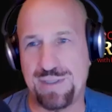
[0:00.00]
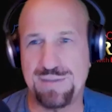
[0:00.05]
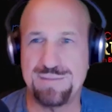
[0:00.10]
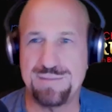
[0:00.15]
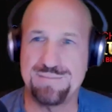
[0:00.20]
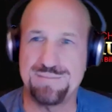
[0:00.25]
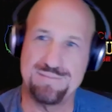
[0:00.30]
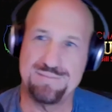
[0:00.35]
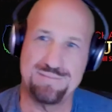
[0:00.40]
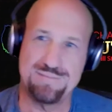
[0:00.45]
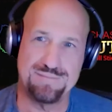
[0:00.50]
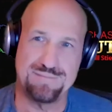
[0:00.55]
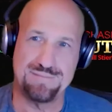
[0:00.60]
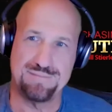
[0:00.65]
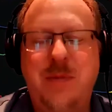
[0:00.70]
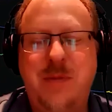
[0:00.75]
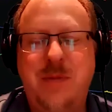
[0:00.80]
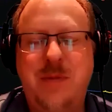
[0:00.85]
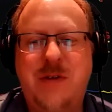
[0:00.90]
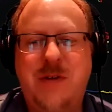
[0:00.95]

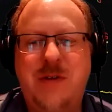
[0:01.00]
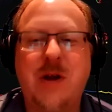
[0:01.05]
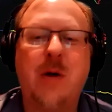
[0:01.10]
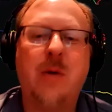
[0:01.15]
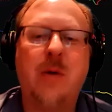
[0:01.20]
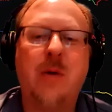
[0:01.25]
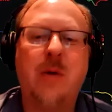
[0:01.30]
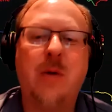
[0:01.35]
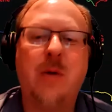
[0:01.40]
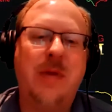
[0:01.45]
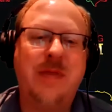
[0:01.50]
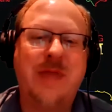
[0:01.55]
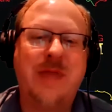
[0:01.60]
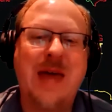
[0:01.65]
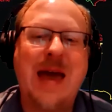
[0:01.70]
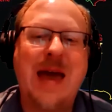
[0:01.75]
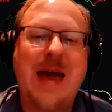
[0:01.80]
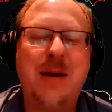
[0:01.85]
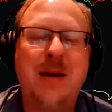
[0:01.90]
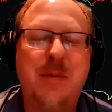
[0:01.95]
Well, so
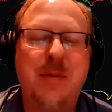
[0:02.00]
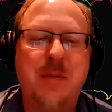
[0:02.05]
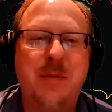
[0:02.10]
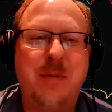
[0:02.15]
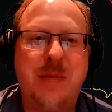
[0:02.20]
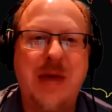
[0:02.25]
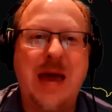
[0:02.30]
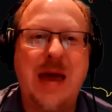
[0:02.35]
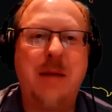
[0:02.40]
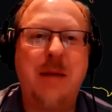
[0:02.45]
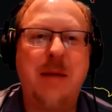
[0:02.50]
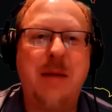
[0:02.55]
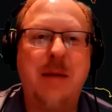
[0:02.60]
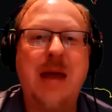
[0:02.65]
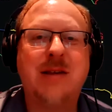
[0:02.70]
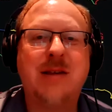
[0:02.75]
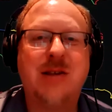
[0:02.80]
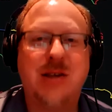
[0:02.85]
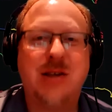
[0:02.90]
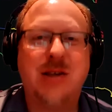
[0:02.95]
that
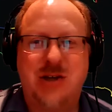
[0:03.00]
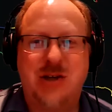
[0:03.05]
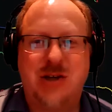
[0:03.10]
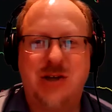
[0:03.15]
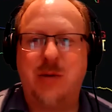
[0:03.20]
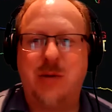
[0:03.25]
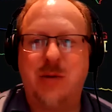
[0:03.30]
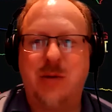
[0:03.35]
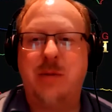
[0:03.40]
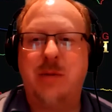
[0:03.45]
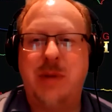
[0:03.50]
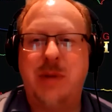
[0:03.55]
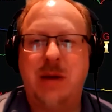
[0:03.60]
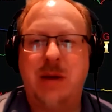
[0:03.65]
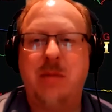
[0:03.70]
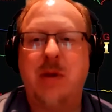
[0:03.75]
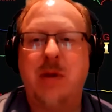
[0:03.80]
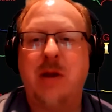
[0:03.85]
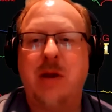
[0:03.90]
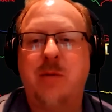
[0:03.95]
messaging would
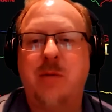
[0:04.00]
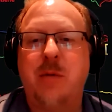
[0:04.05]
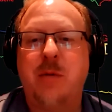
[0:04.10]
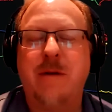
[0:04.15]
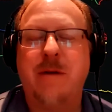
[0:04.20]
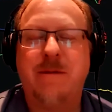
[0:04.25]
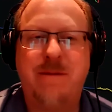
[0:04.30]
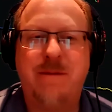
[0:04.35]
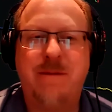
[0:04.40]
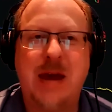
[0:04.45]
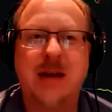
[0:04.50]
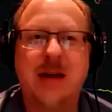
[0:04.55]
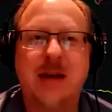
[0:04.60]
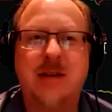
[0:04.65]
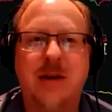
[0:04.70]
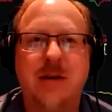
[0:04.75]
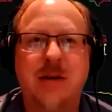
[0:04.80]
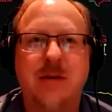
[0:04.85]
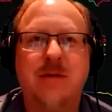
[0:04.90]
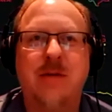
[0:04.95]
be much more
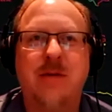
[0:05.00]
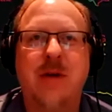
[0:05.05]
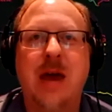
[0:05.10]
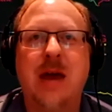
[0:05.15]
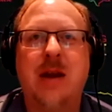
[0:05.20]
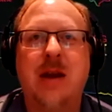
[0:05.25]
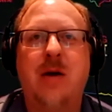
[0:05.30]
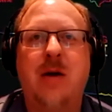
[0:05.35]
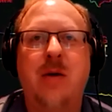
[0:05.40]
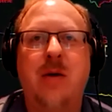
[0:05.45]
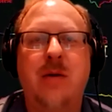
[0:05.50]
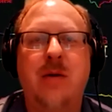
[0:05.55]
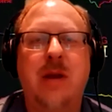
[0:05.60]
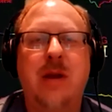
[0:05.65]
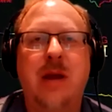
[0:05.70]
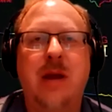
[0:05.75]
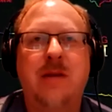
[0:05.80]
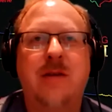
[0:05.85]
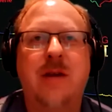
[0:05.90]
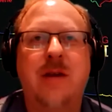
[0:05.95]
effective.
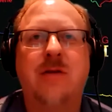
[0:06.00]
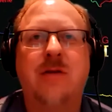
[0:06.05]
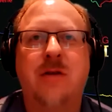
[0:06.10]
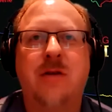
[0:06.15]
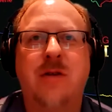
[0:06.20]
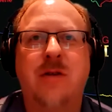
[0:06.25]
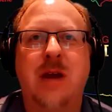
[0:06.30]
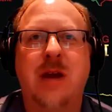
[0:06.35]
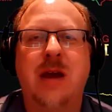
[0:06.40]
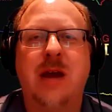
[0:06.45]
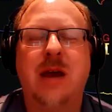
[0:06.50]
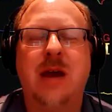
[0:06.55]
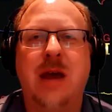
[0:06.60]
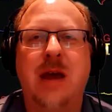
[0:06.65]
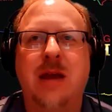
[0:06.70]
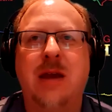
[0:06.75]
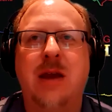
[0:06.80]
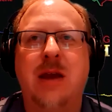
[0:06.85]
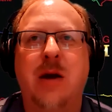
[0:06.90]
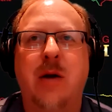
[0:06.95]
It's interesting,
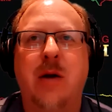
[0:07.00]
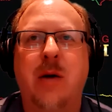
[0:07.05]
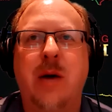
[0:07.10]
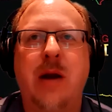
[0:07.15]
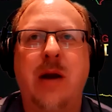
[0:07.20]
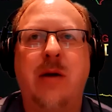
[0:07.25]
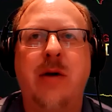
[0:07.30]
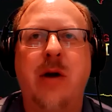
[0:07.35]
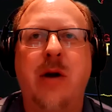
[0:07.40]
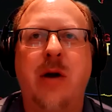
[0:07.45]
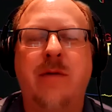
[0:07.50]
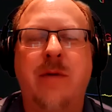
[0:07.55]
I don't know if a